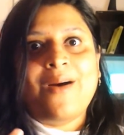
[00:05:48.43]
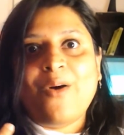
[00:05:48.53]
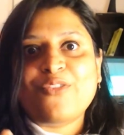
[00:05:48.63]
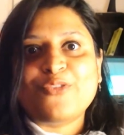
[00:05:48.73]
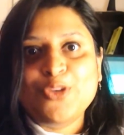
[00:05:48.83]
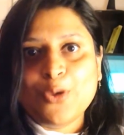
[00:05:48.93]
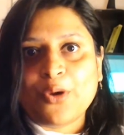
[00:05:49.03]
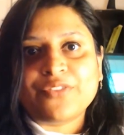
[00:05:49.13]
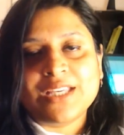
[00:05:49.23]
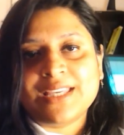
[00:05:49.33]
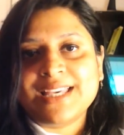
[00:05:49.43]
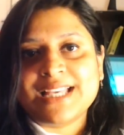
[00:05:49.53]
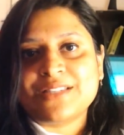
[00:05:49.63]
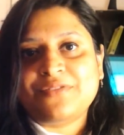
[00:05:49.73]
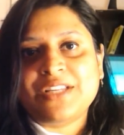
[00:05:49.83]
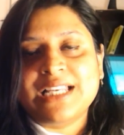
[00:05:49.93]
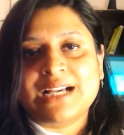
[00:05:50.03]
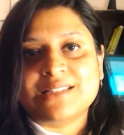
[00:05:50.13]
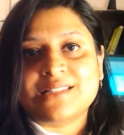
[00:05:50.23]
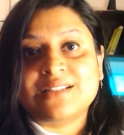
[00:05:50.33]
of your thinking as a
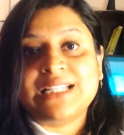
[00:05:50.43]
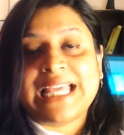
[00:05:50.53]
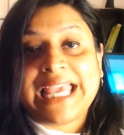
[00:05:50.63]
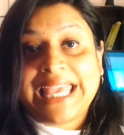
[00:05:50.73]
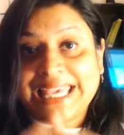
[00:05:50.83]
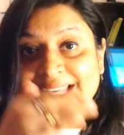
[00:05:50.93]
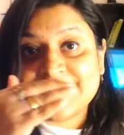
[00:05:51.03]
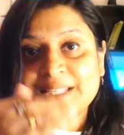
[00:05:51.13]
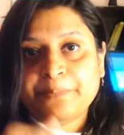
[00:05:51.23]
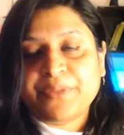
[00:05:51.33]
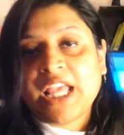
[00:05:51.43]
freelancer is